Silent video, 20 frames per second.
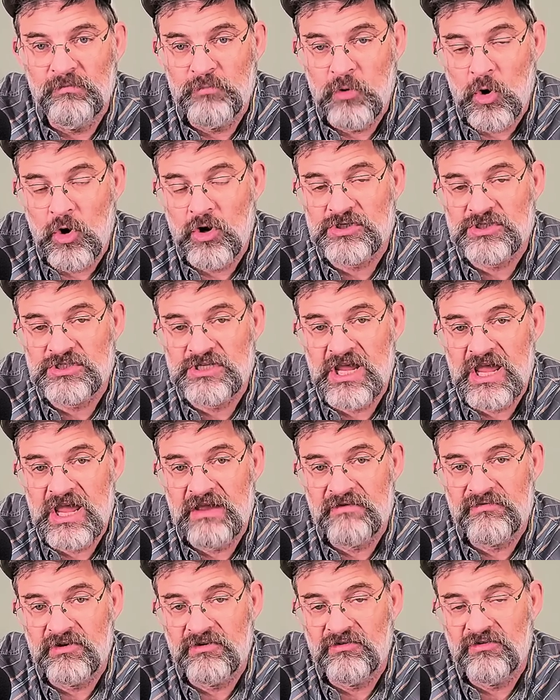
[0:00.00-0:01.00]
park
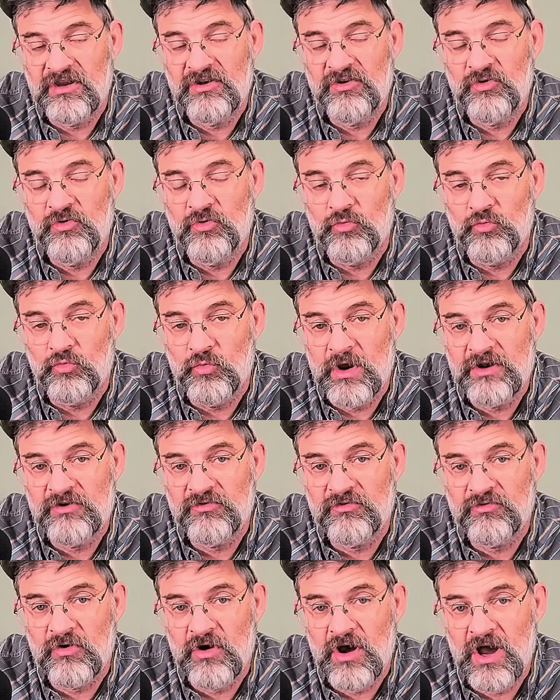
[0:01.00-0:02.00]
staff continue to
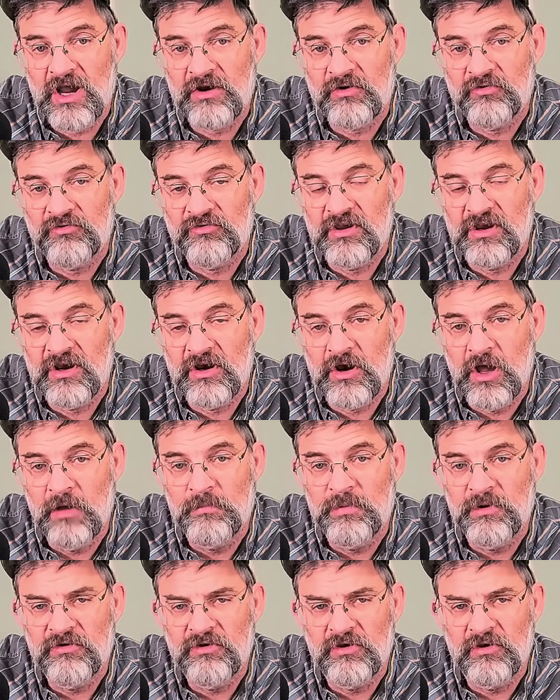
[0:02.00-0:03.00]
register hikers there
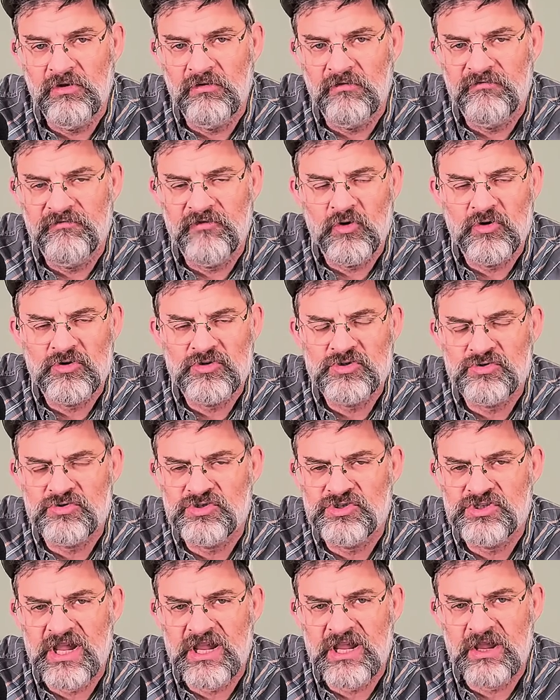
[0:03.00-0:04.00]
up until the first or
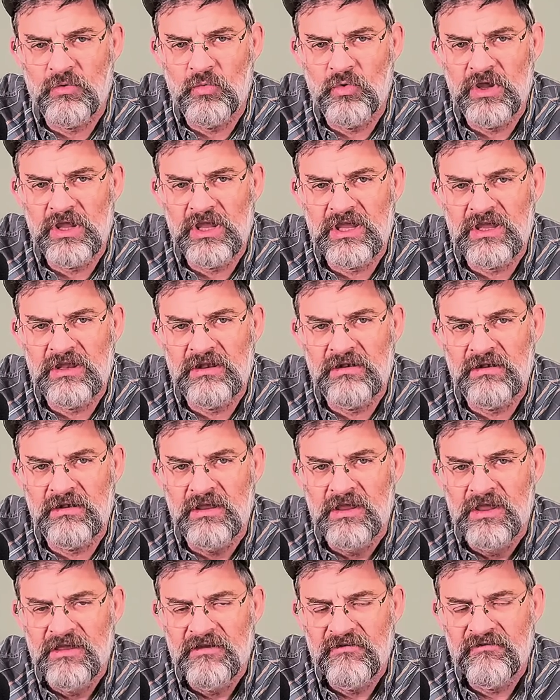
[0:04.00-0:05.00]
second week
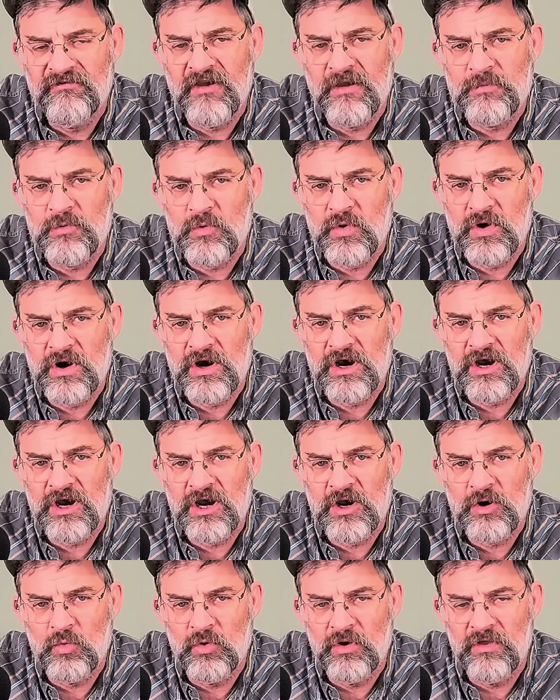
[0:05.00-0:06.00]
in
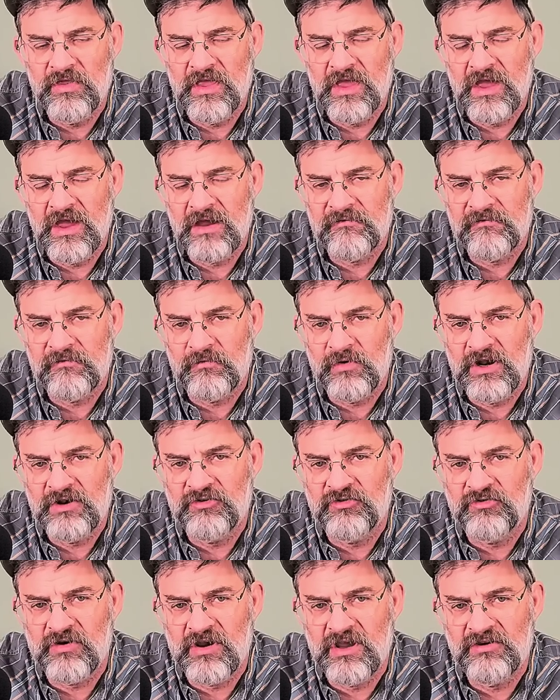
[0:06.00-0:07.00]
February, when that
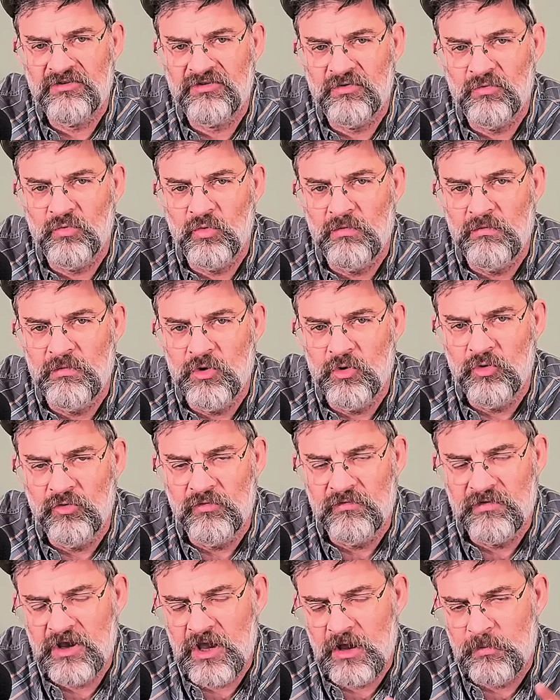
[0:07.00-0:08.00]
registration will
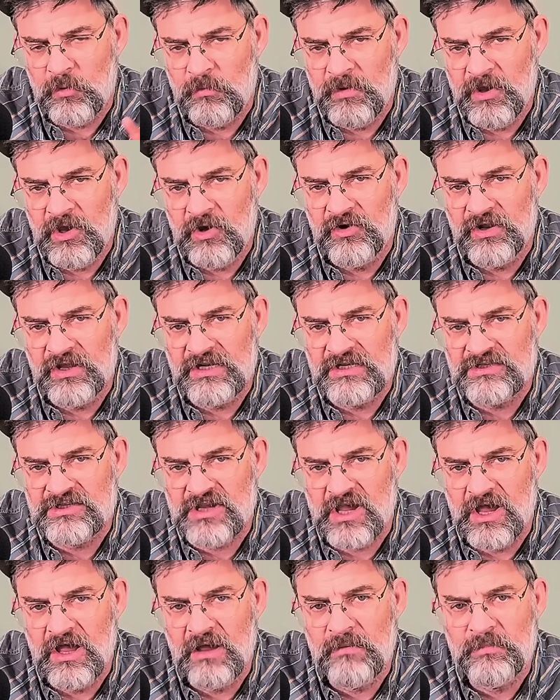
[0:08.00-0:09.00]
move a couple
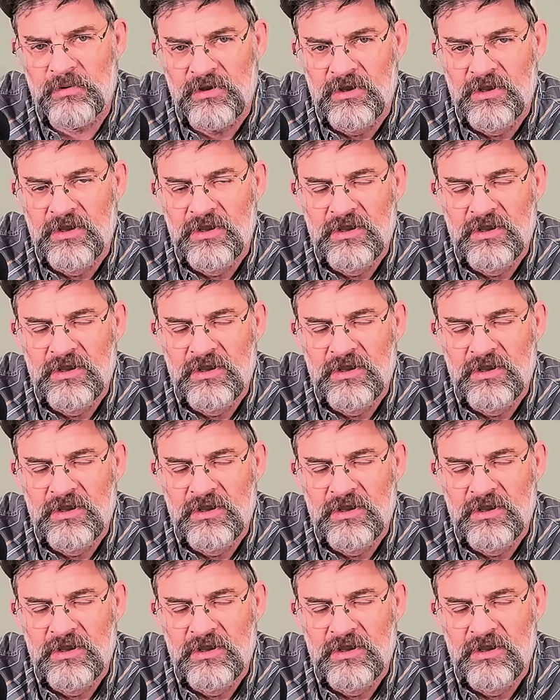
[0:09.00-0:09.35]
buildings up.